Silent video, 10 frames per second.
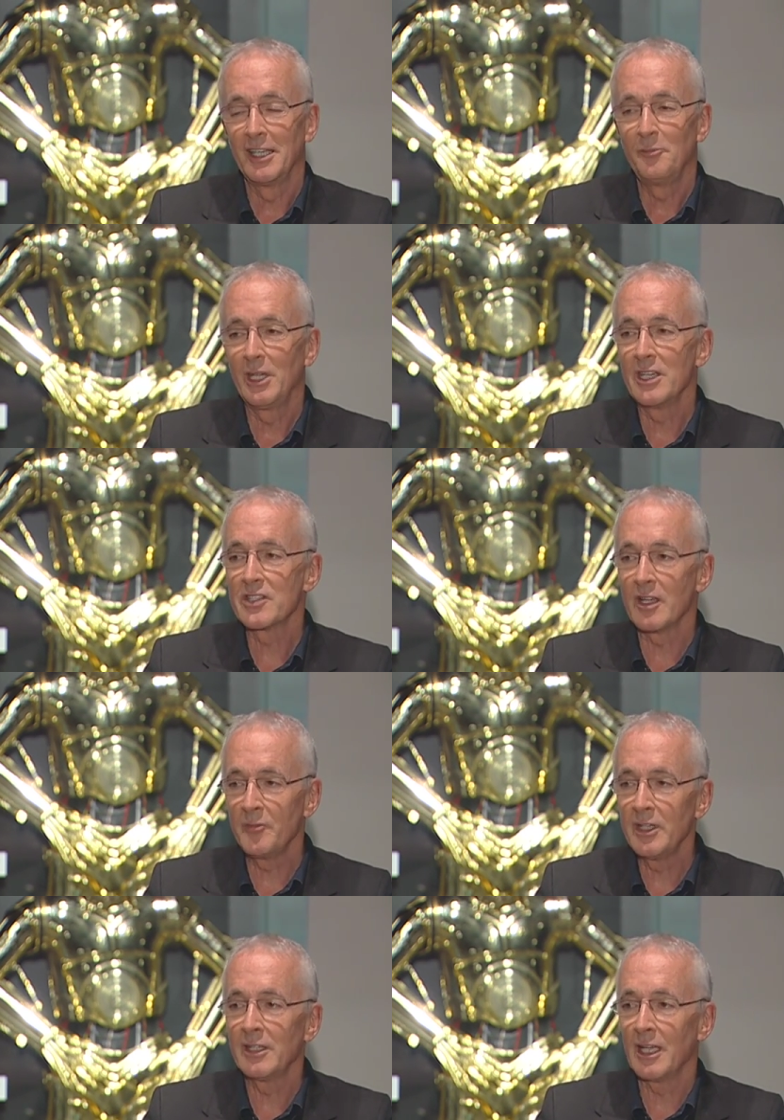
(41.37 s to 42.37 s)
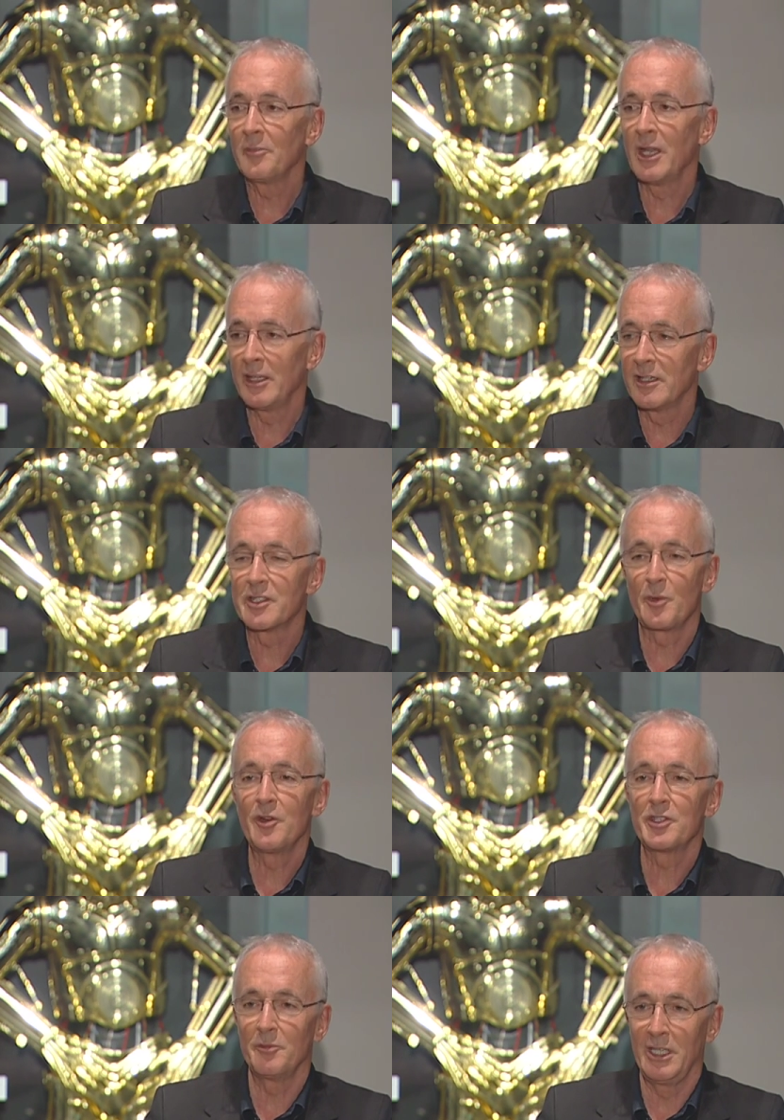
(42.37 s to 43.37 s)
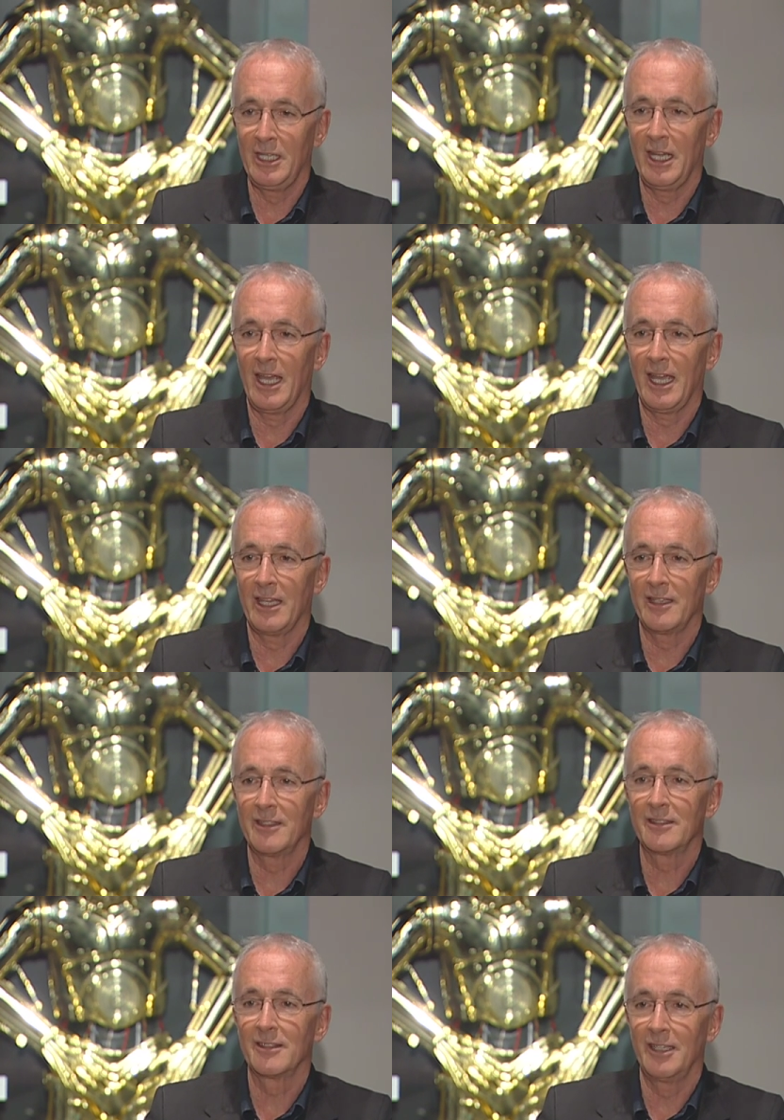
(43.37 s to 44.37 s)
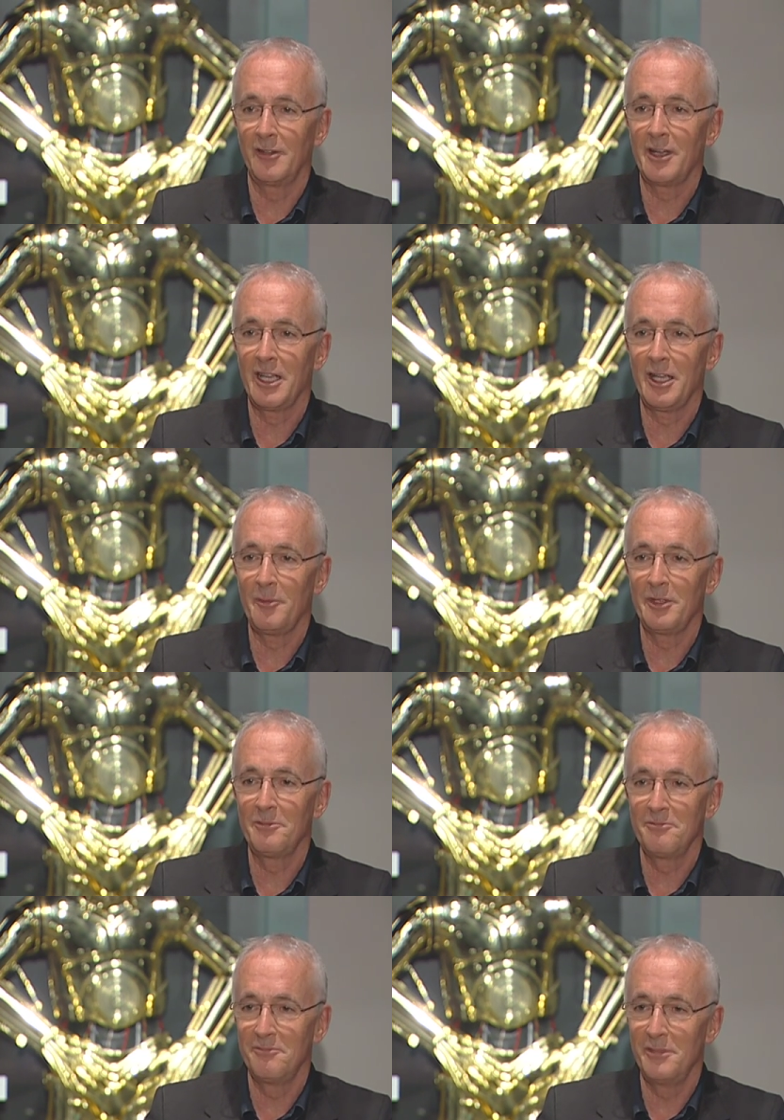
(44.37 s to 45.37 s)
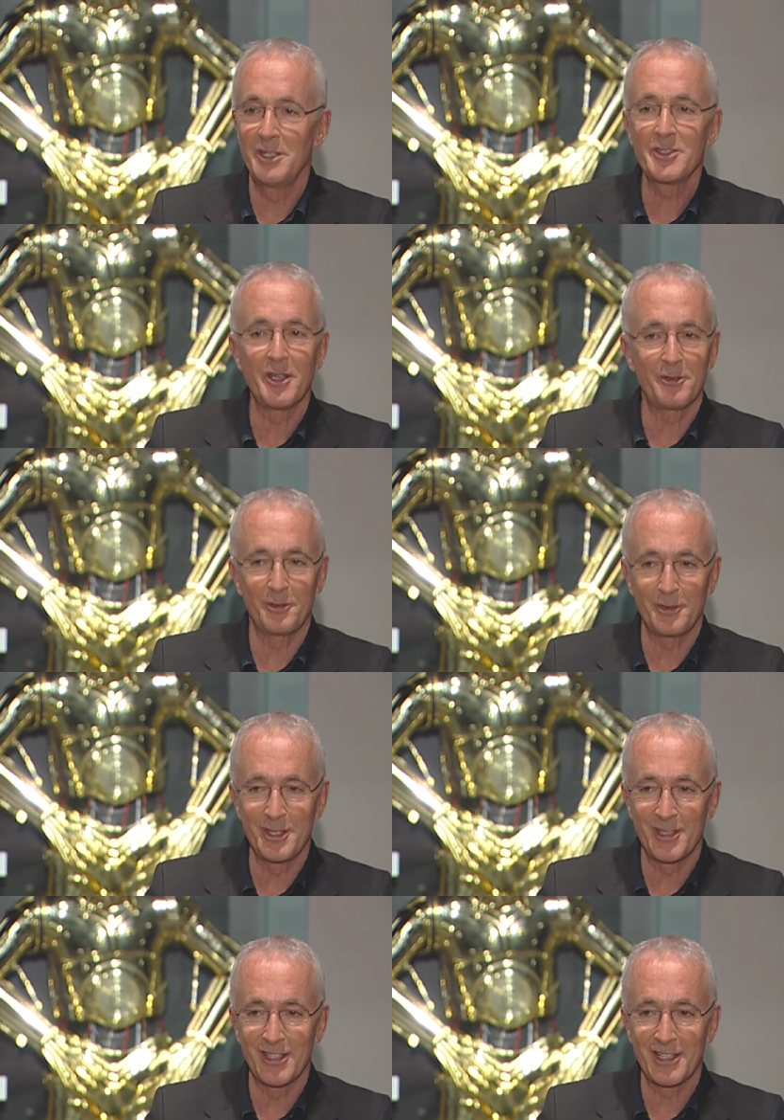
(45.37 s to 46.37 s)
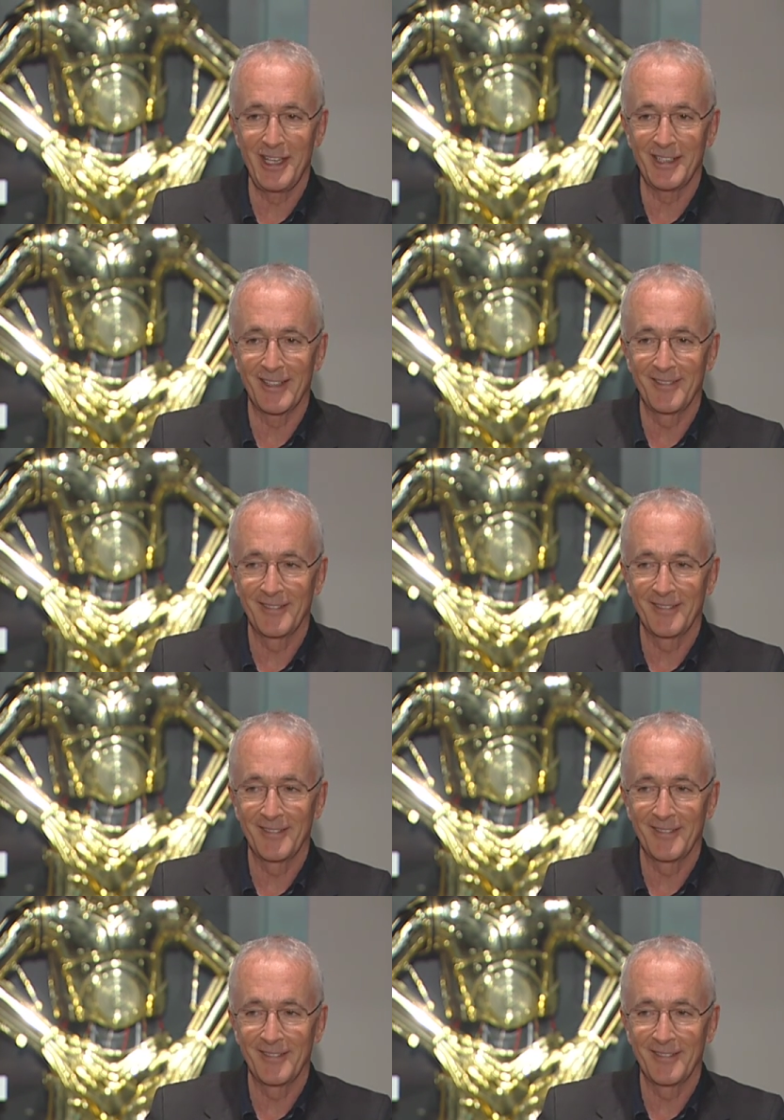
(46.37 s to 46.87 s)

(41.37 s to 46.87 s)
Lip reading: because something in that painting spoke to me, and here I am in Minnesota all these years later.